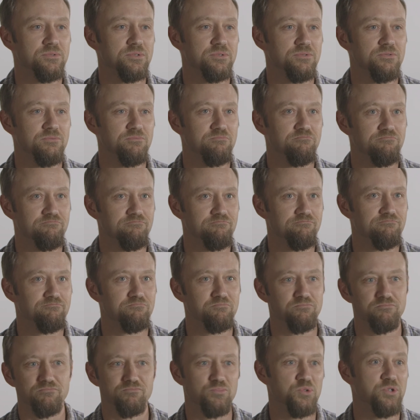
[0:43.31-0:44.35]
to
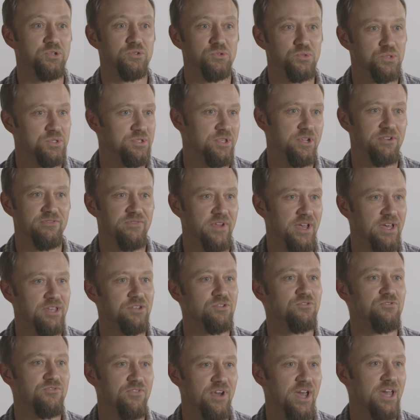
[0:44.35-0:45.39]
produce their
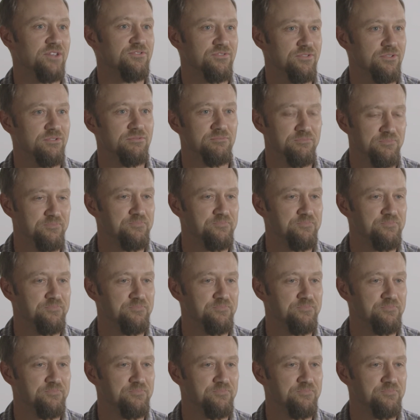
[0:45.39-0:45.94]
value faster.